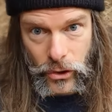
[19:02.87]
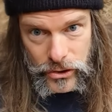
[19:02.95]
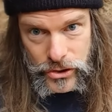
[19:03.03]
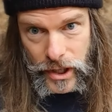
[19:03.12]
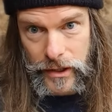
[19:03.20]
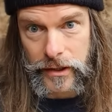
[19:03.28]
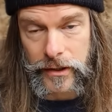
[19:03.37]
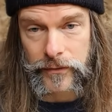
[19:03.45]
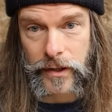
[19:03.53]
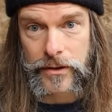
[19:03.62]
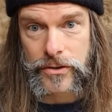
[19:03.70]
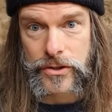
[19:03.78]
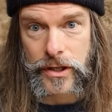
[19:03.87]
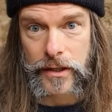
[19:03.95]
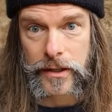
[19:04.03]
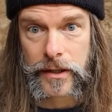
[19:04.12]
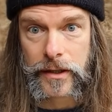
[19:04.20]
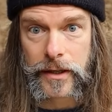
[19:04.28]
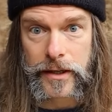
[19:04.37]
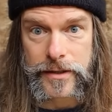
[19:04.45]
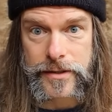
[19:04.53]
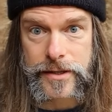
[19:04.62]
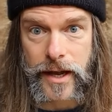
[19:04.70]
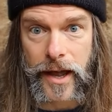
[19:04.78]
not a channeling of energy,
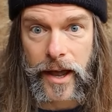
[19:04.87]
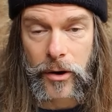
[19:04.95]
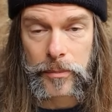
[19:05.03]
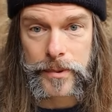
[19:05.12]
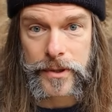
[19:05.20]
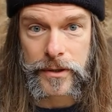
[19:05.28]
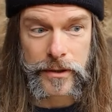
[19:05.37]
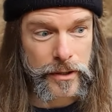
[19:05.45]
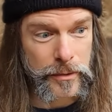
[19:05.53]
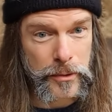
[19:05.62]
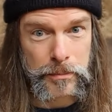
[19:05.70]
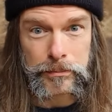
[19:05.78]
it's a helping the